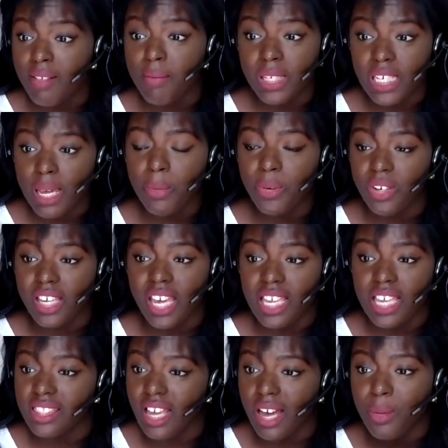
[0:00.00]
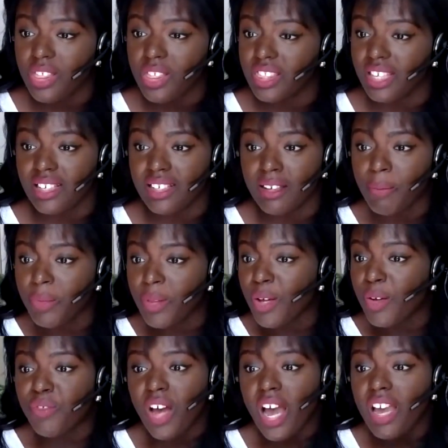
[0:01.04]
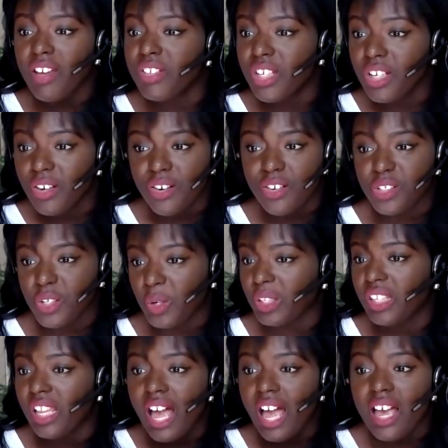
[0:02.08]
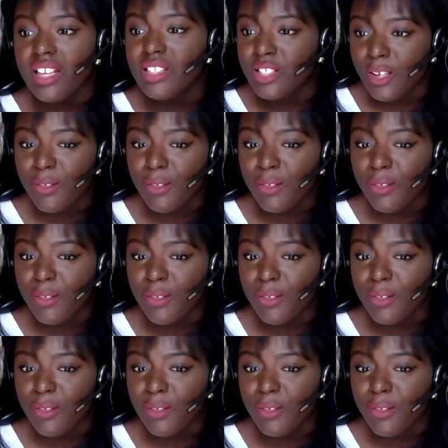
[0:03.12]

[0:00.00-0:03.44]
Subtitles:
have been able to gain that within 5 years or less.